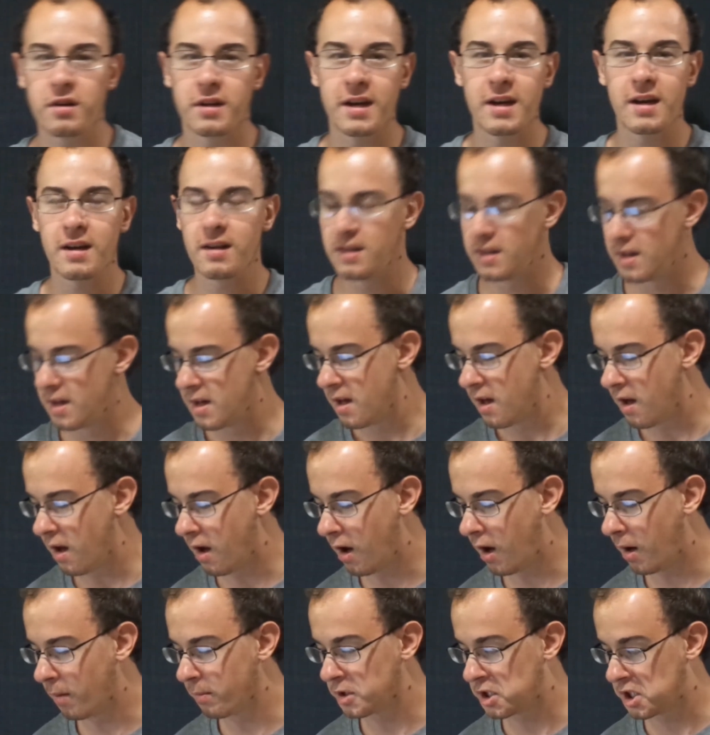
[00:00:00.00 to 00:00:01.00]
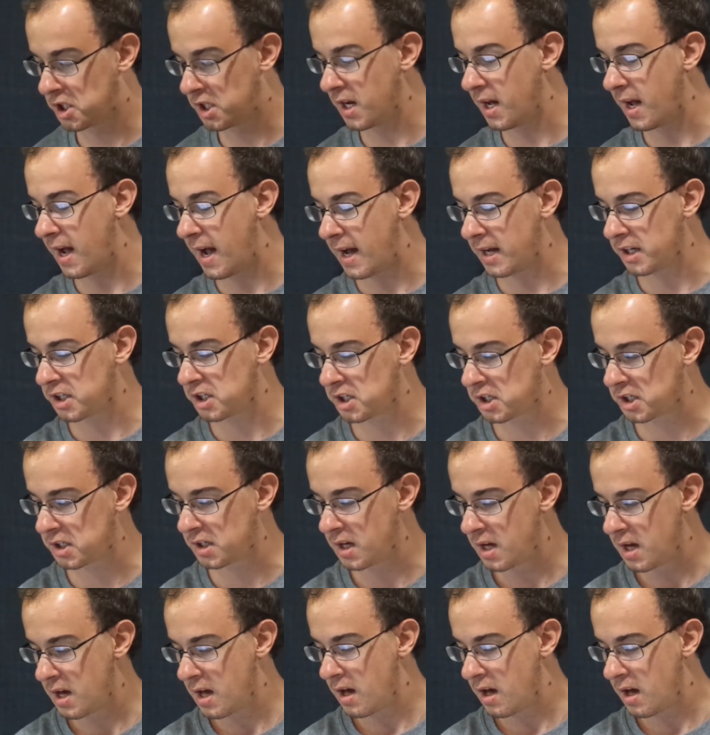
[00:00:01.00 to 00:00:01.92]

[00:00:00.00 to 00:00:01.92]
yeah, um, she asks